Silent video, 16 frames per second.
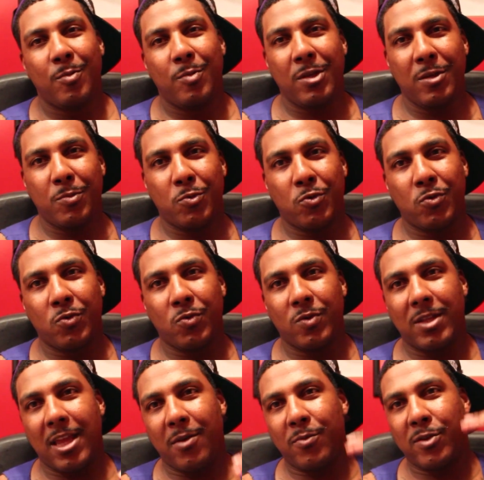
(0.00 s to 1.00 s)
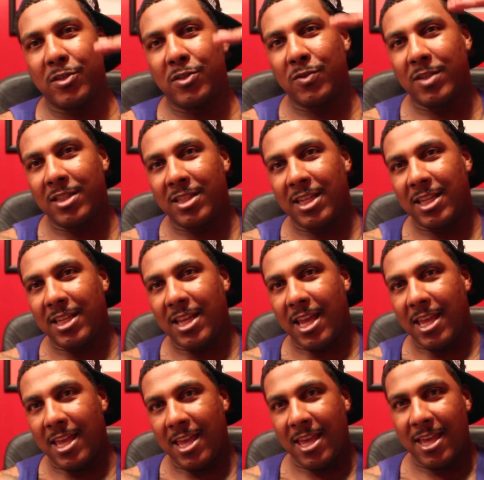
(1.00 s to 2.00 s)
people, they want you to think
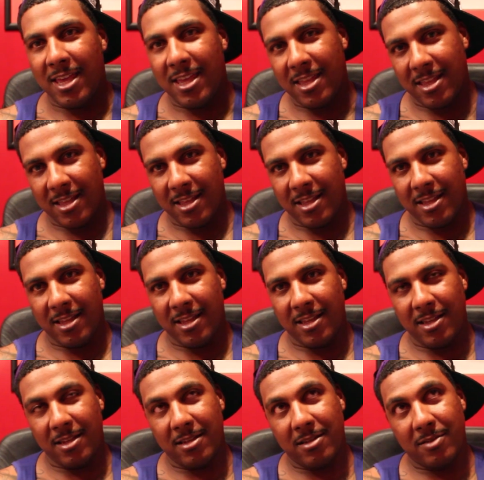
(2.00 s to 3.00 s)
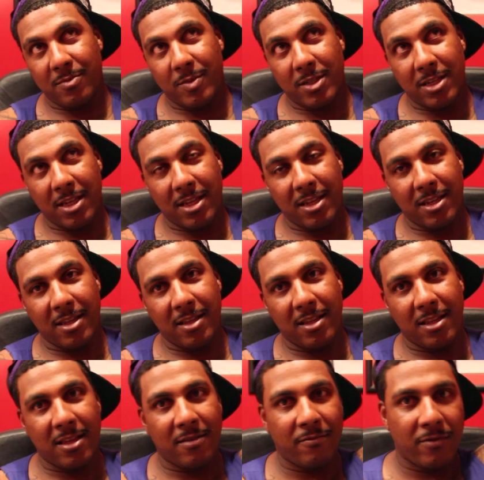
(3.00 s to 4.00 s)
they here, you know what I'm saying?
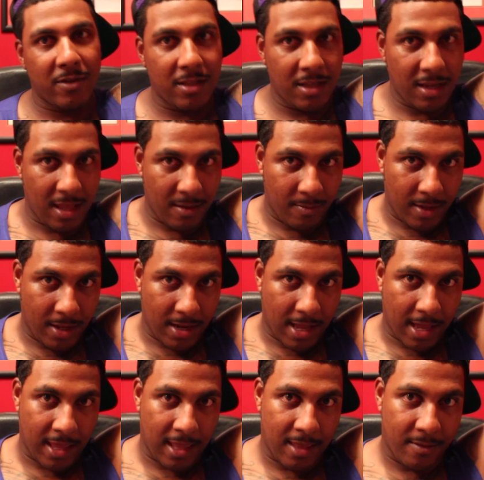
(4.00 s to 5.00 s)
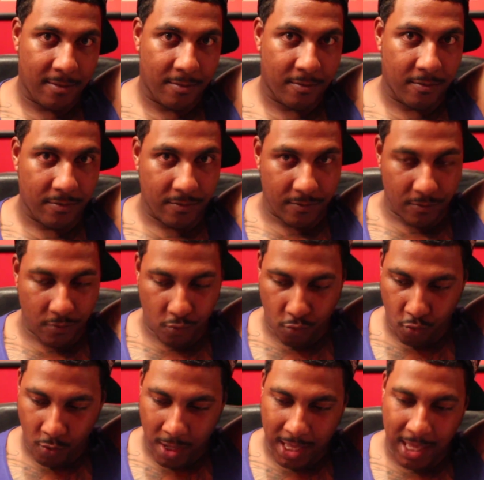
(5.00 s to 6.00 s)
And really they be like
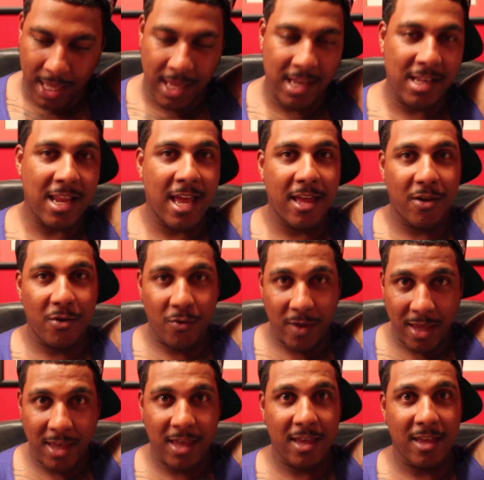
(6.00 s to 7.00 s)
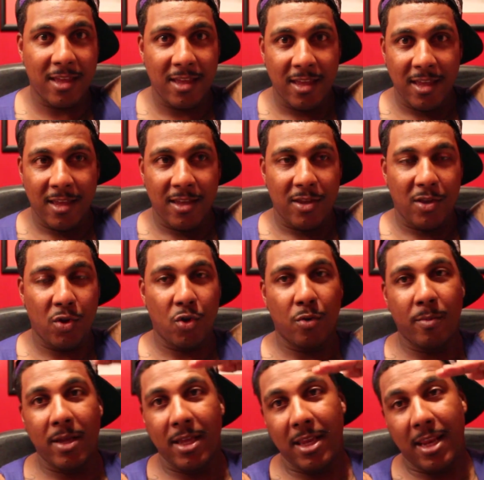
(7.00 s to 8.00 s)
way down here, you know,
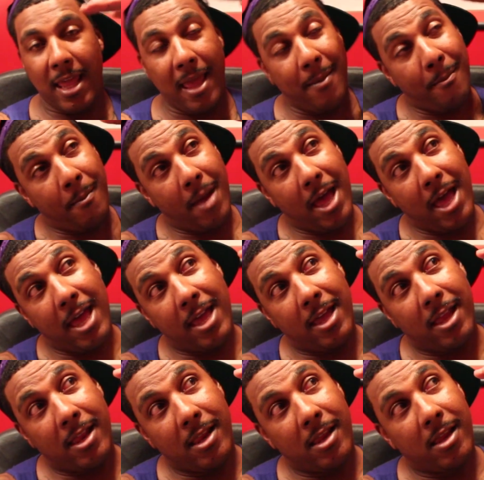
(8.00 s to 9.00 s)
but in their mind,